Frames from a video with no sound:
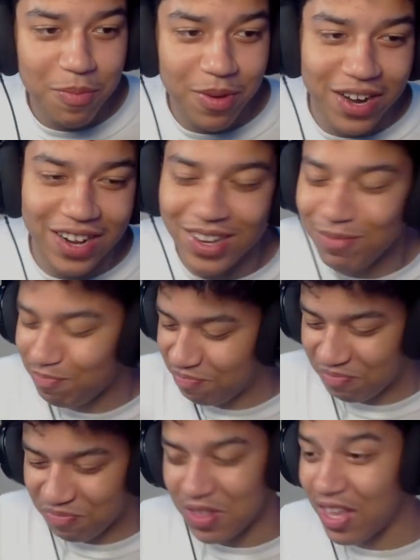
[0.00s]
But
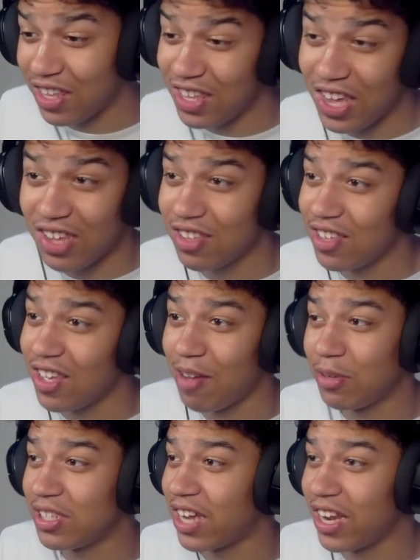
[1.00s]
yeah,
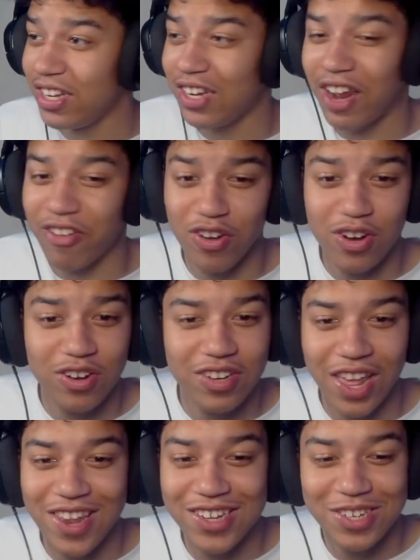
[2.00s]
I'm excited. I've heard
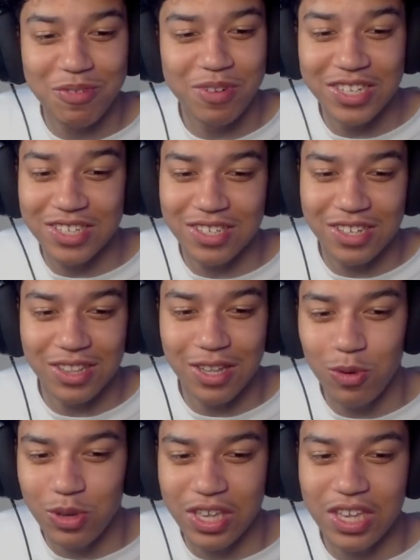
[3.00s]
that this opening's
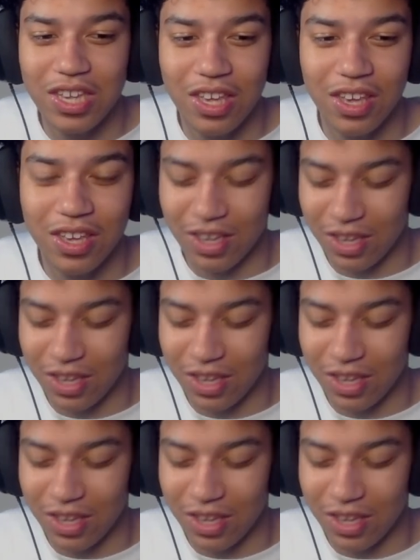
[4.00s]
low key.